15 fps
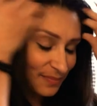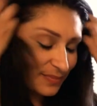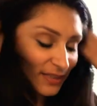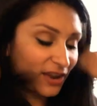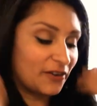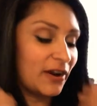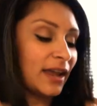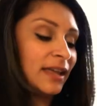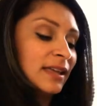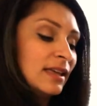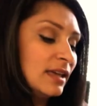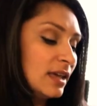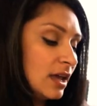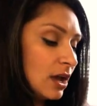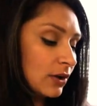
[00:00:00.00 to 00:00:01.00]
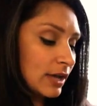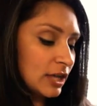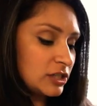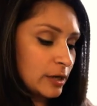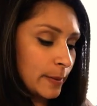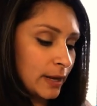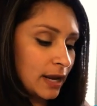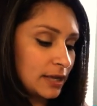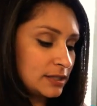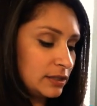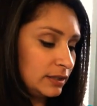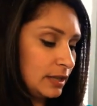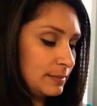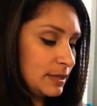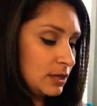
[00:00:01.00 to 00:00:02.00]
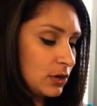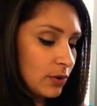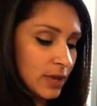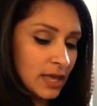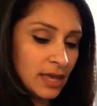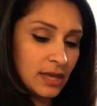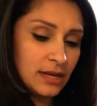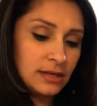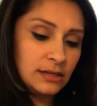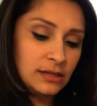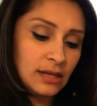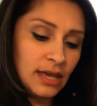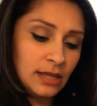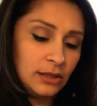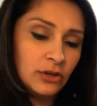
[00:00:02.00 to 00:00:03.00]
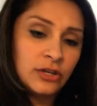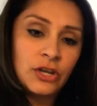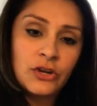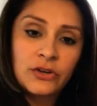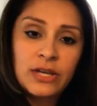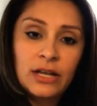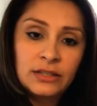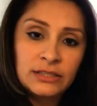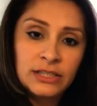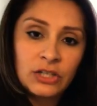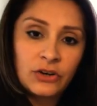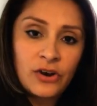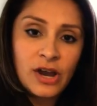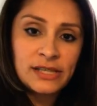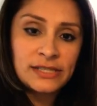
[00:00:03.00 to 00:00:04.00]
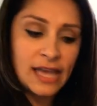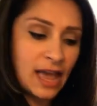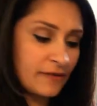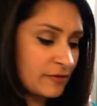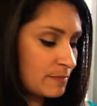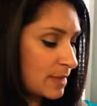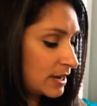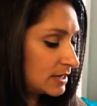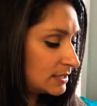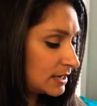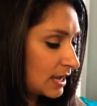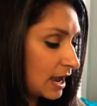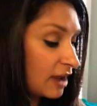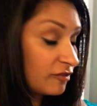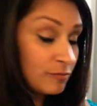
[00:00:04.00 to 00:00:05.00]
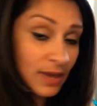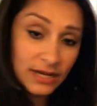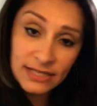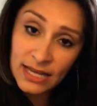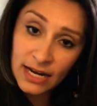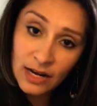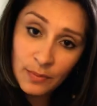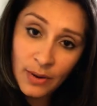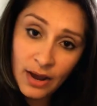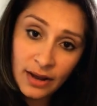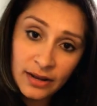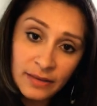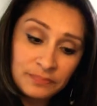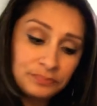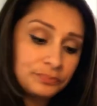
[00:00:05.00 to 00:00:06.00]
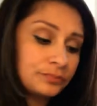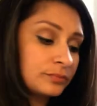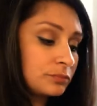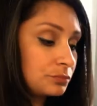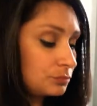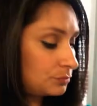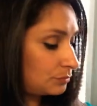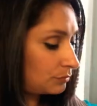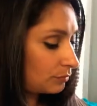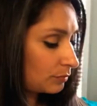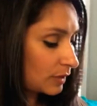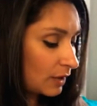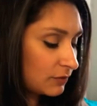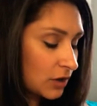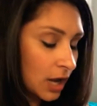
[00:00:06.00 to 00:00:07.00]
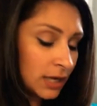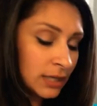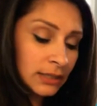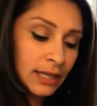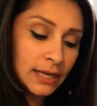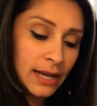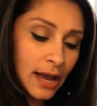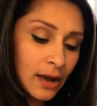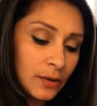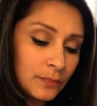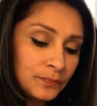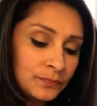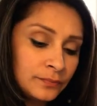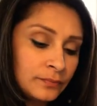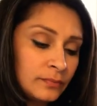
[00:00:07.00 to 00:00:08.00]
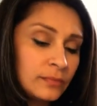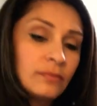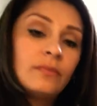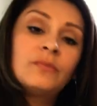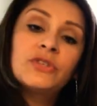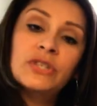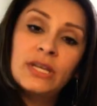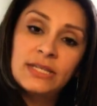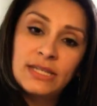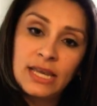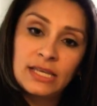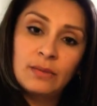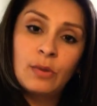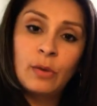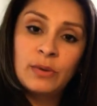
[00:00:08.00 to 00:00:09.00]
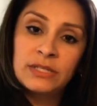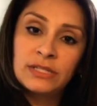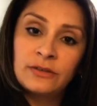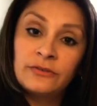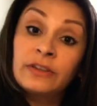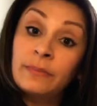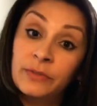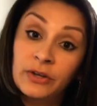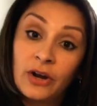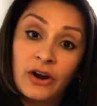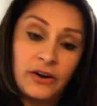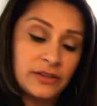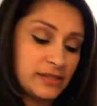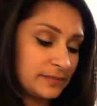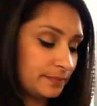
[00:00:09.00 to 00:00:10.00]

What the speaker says: All right. Okay, Gemini, so let me go ahead and look at your Celtic cross. I've meditated upon it. I've got it laid out. I'm just going to take a moment to flip the cards,